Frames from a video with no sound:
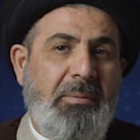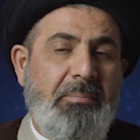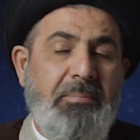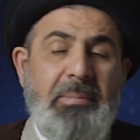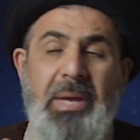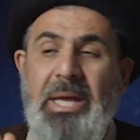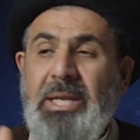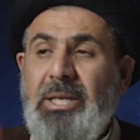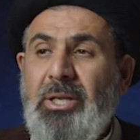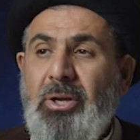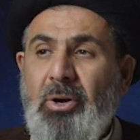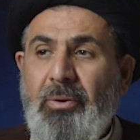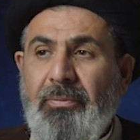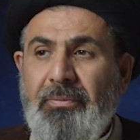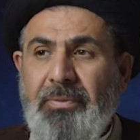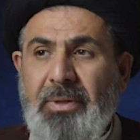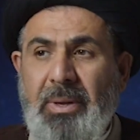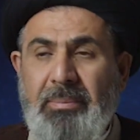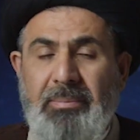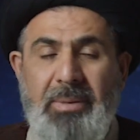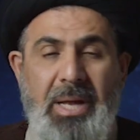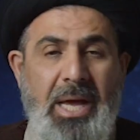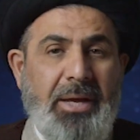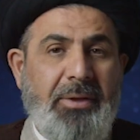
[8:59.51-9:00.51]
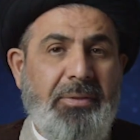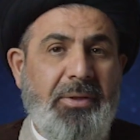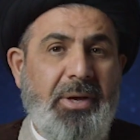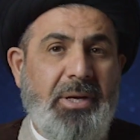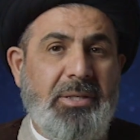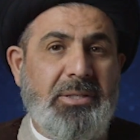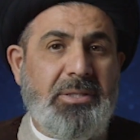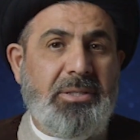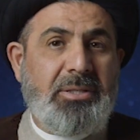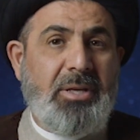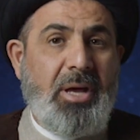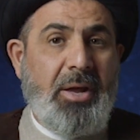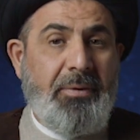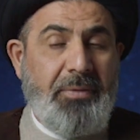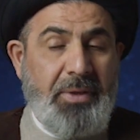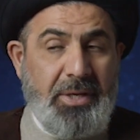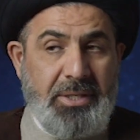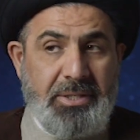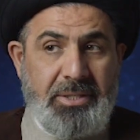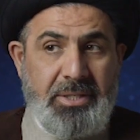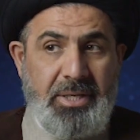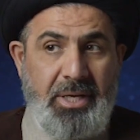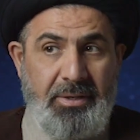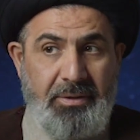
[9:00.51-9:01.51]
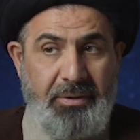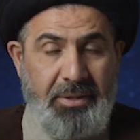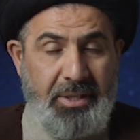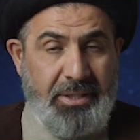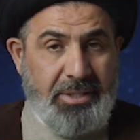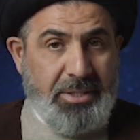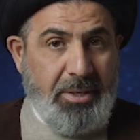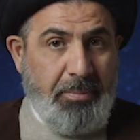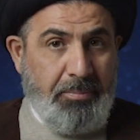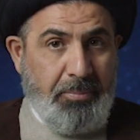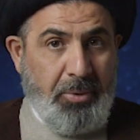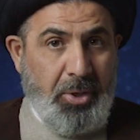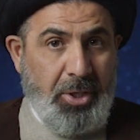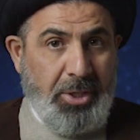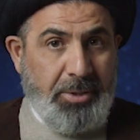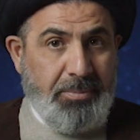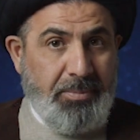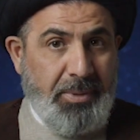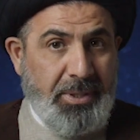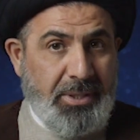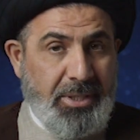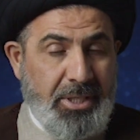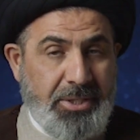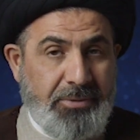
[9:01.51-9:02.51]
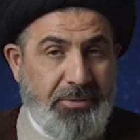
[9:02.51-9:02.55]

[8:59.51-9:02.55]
Many of them, like the Ansar, they said, this appointment